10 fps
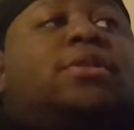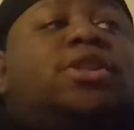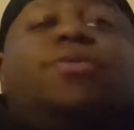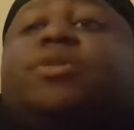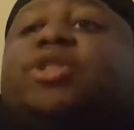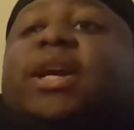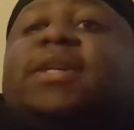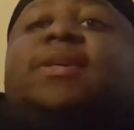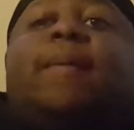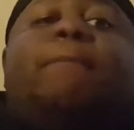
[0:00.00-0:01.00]
She will
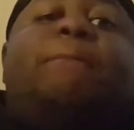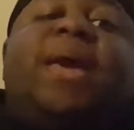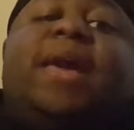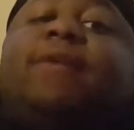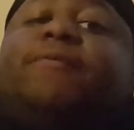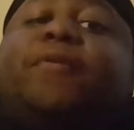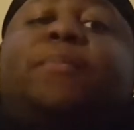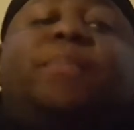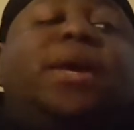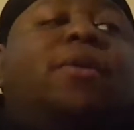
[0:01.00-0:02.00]
change a man
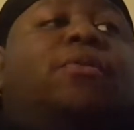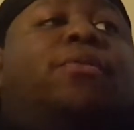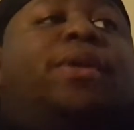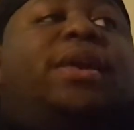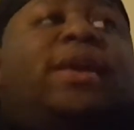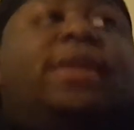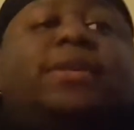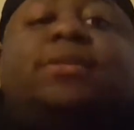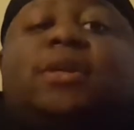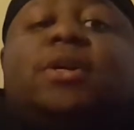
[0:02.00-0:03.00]
from being who he is